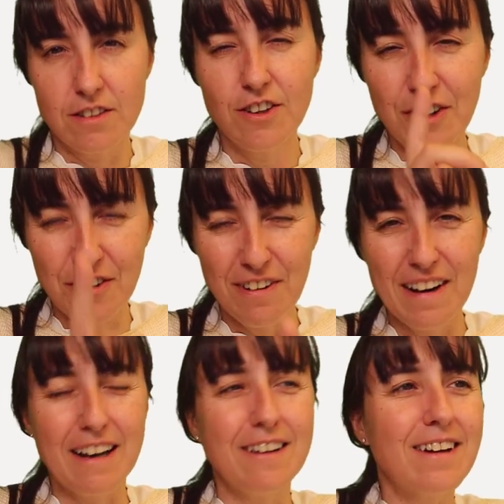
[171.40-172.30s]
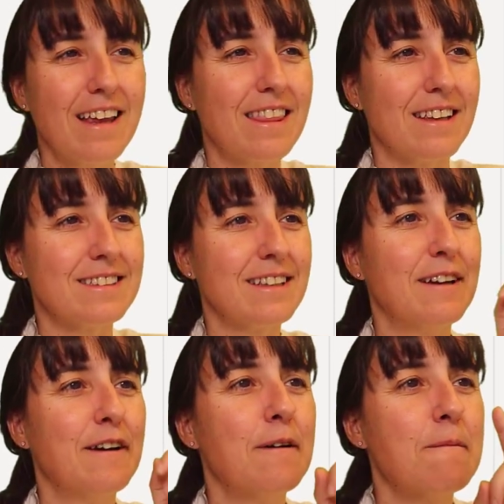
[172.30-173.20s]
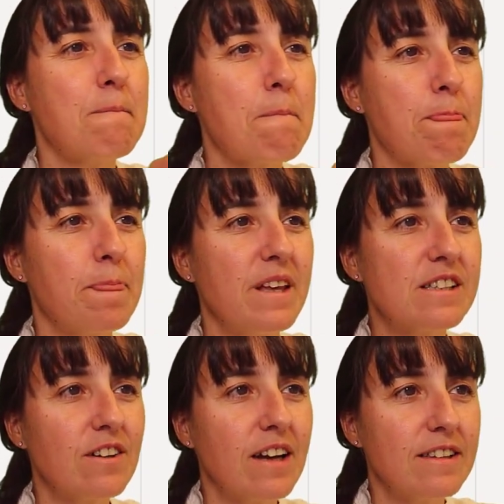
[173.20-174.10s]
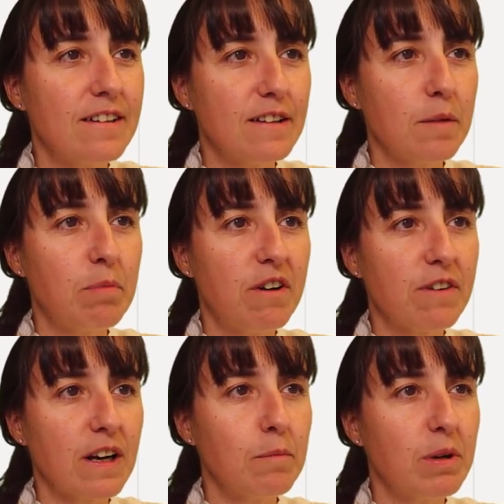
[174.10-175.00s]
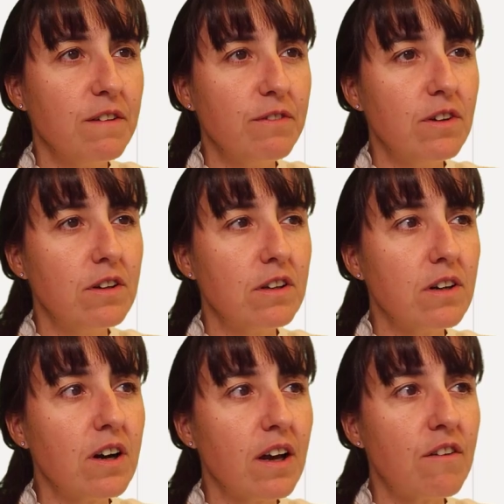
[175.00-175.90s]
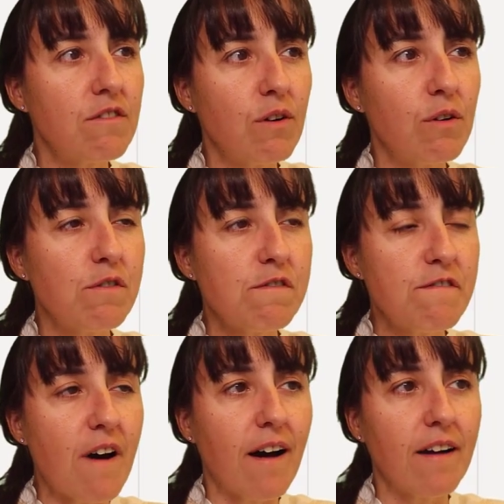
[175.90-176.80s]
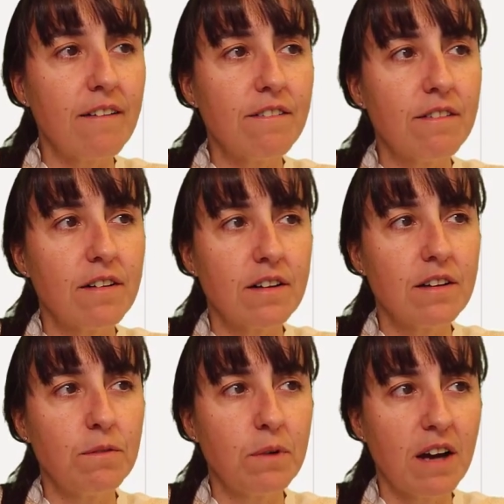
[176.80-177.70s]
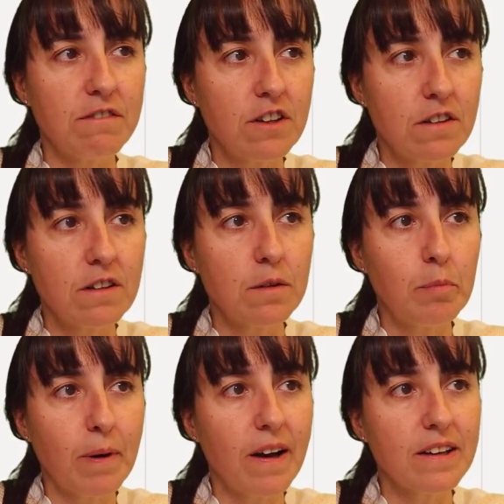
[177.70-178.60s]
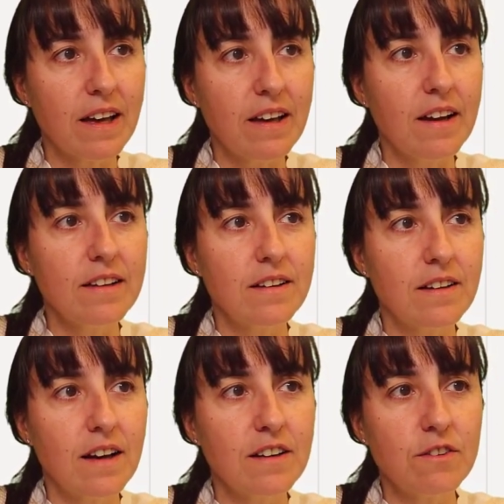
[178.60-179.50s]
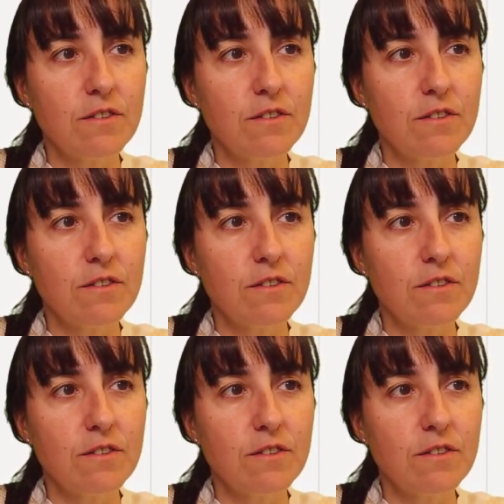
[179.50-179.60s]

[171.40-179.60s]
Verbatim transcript: Not really, look at this. This concatenated perfectly, but if you look at row five, we have null, bike, eight, and it